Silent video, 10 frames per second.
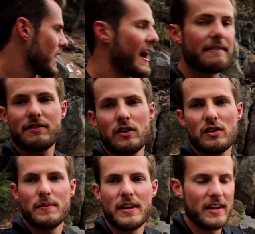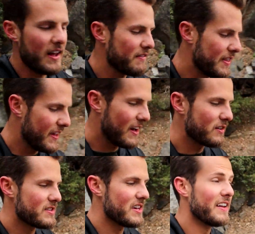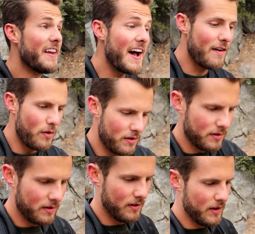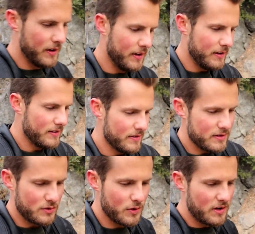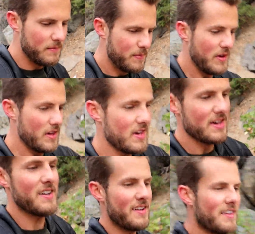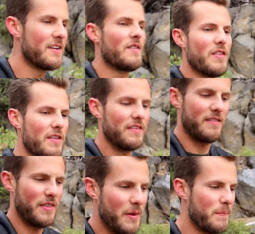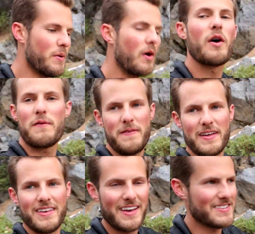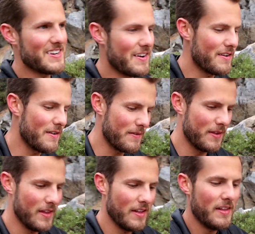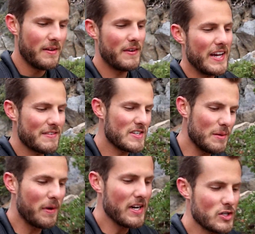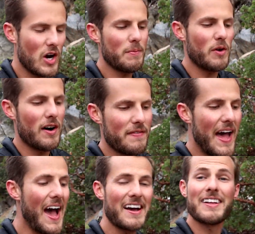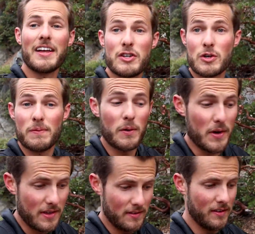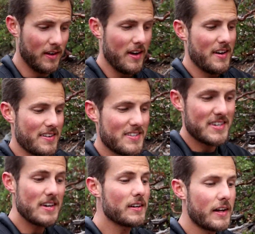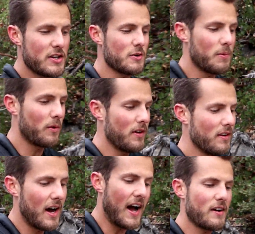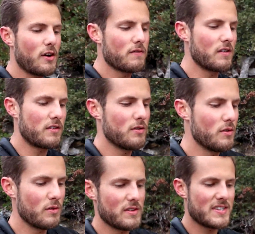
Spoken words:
Half Dome and everything else. Now, this would be the perfect case scenario. You can have somebody drop you off at Glacier Point, see Glacier Point, hike over to